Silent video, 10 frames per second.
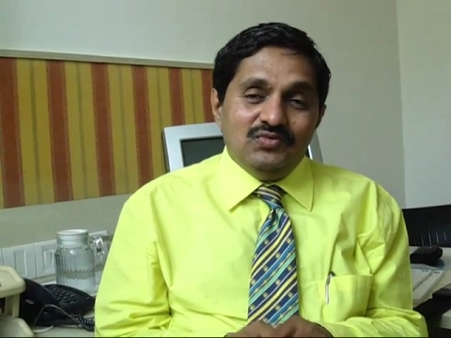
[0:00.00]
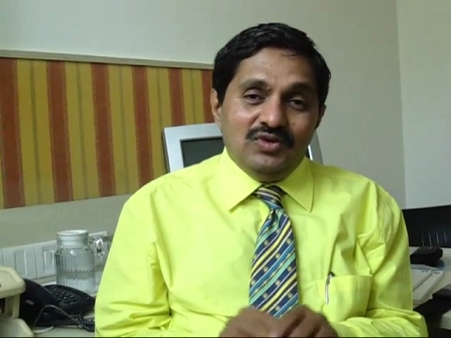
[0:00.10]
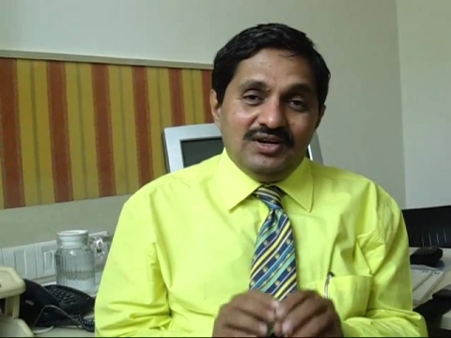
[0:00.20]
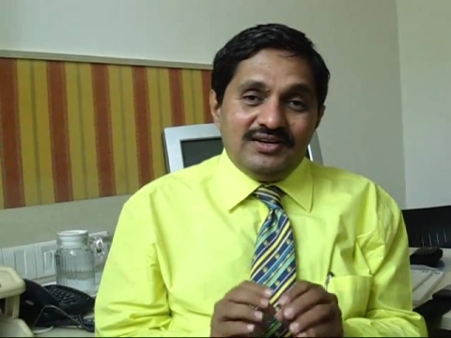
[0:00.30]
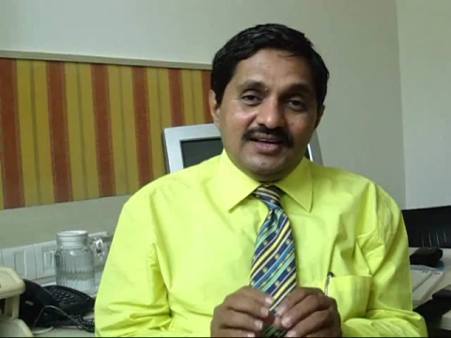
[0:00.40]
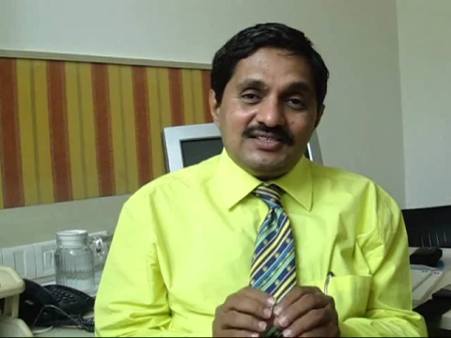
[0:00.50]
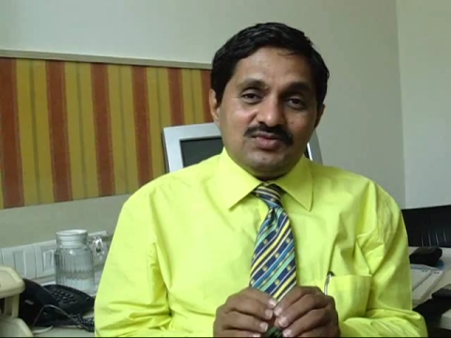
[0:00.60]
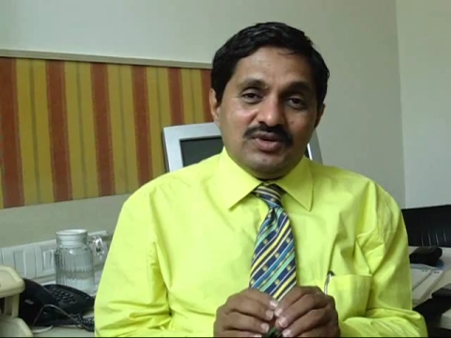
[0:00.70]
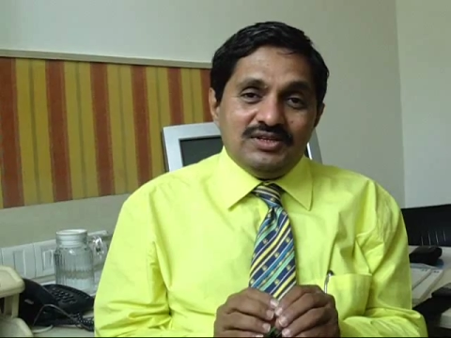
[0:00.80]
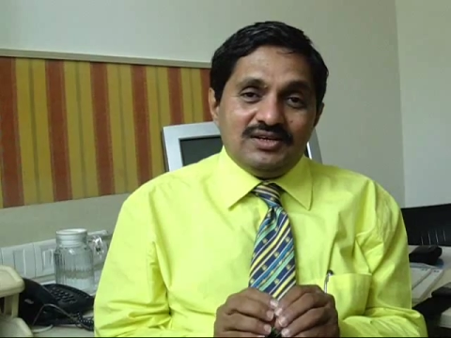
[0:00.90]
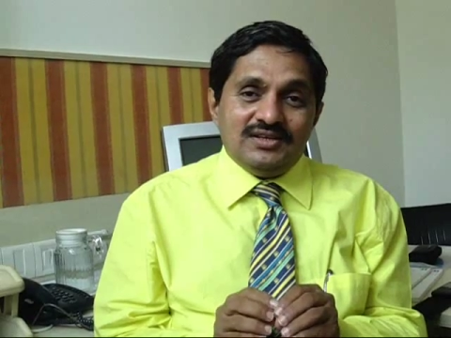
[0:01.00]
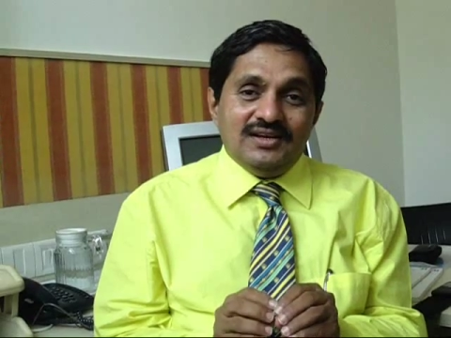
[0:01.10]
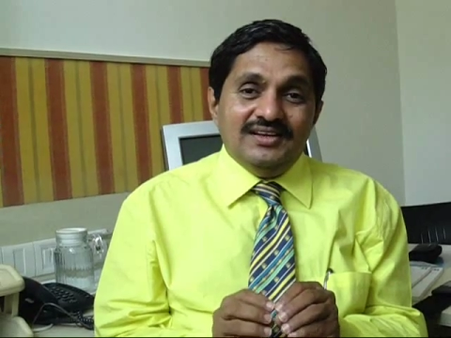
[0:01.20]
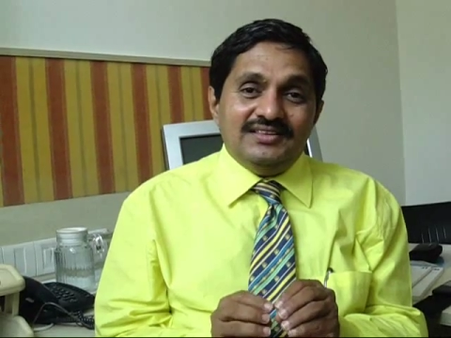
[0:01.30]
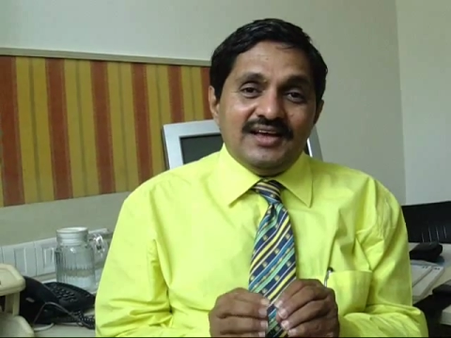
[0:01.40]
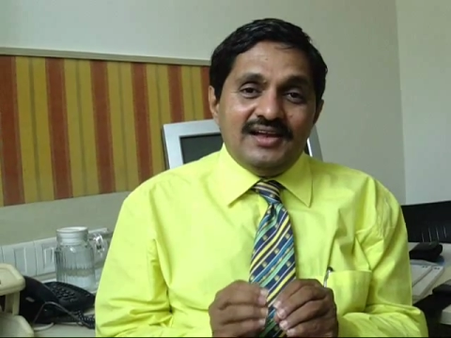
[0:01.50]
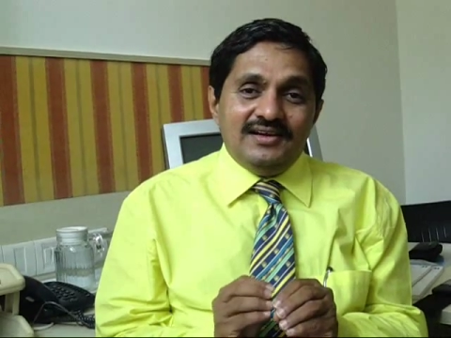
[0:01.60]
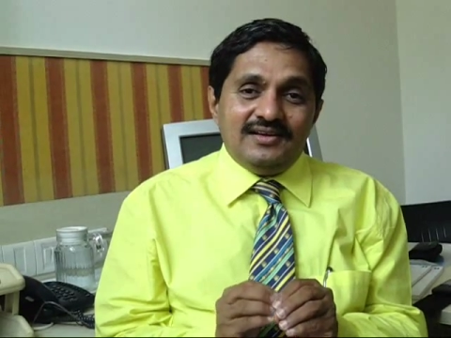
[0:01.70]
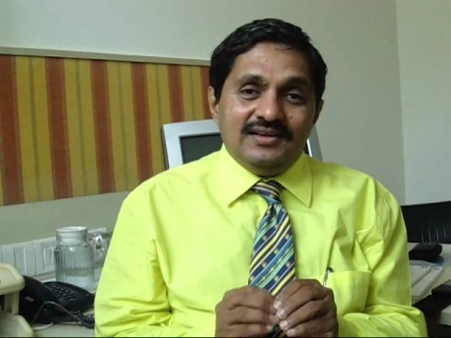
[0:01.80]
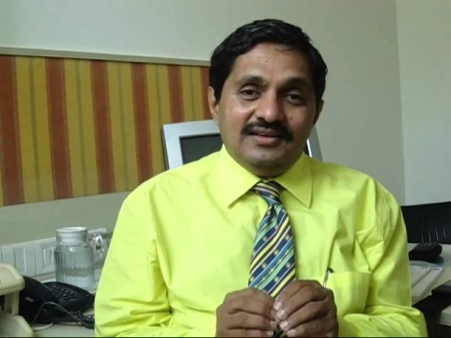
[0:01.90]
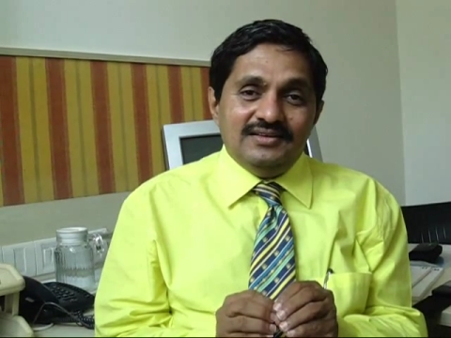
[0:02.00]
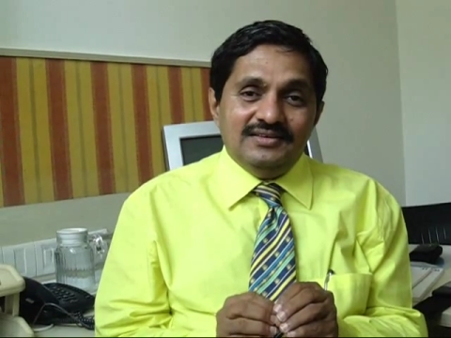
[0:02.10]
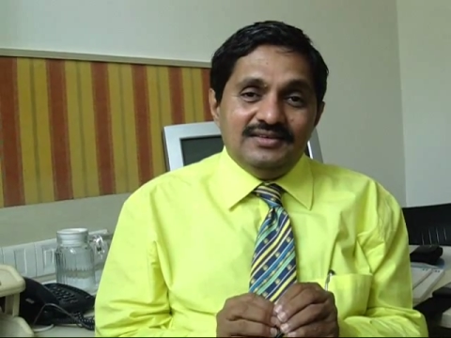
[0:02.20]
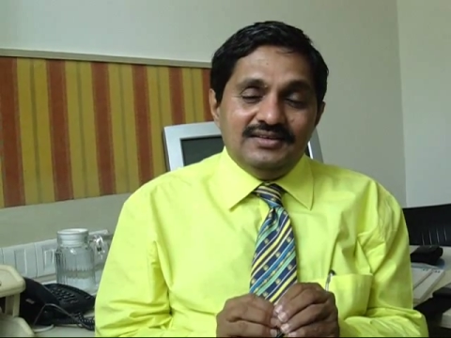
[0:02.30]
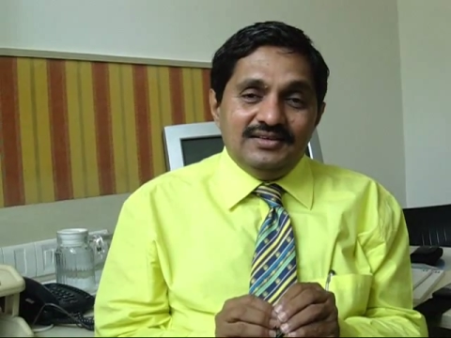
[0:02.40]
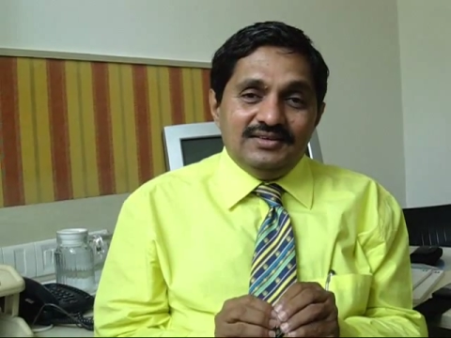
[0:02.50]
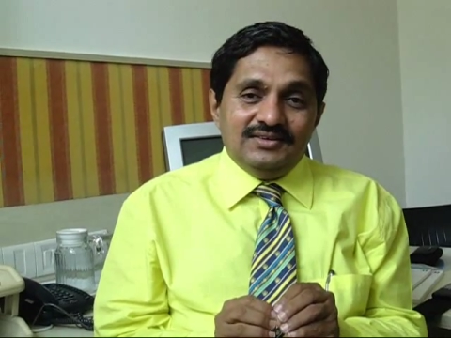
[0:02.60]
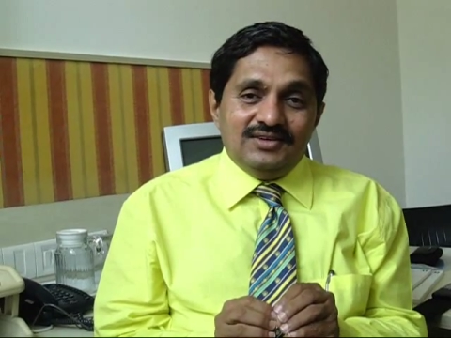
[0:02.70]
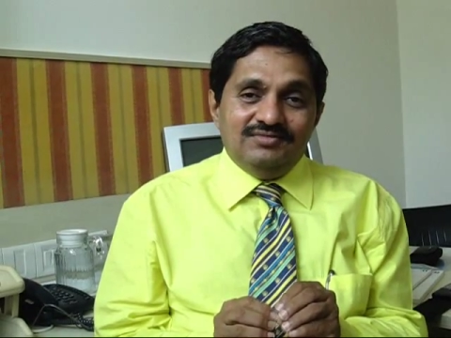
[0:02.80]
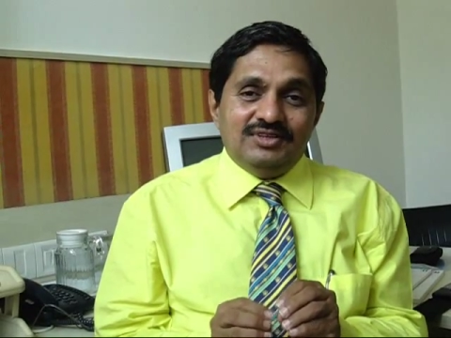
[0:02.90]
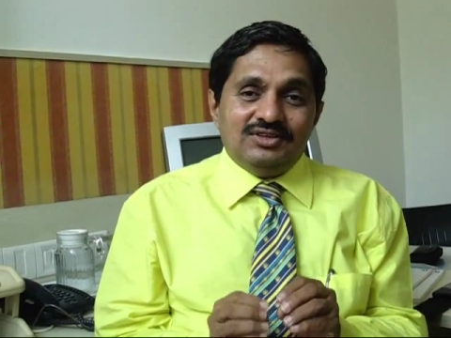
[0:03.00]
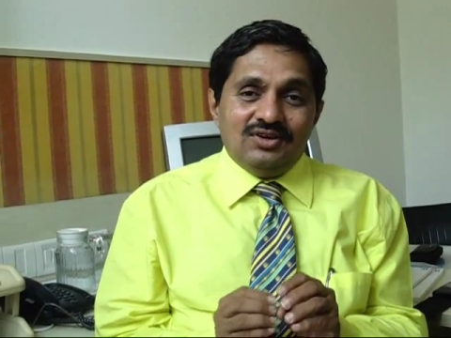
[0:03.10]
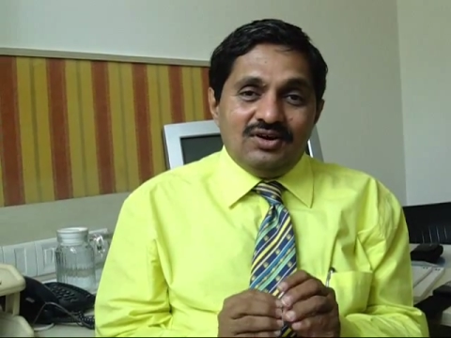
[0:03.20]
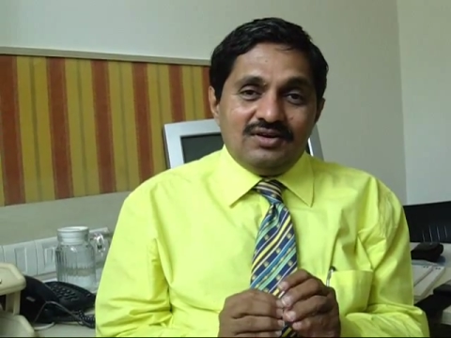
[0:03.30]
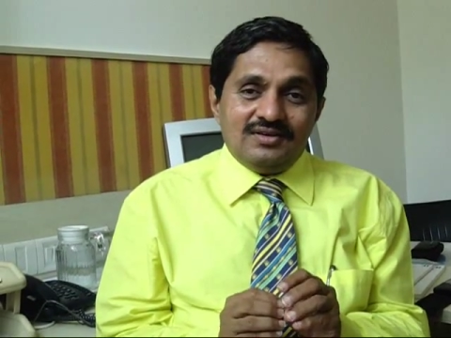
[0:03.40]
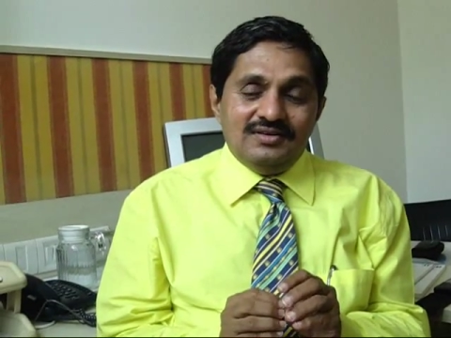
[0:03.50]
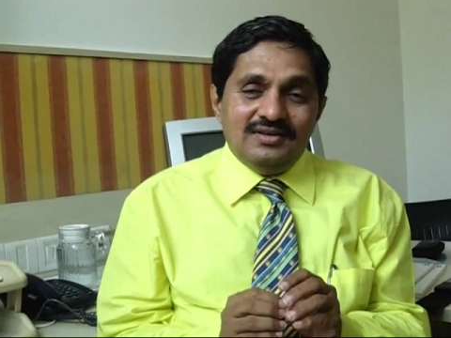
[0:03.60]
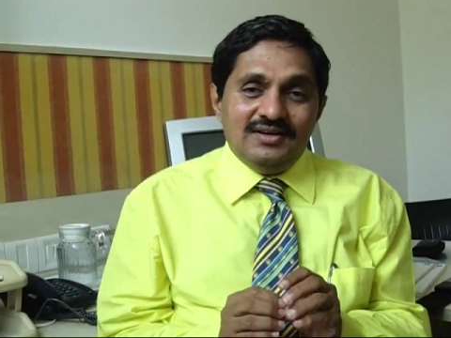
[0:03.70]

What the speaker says: will test whether the lethality of the thought,